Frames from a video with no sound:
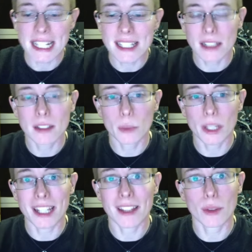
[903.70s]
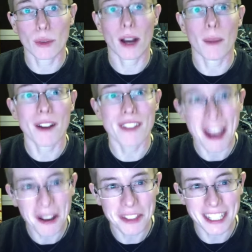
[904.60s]
still within the realm of
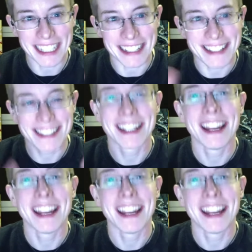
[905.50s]
healthiness.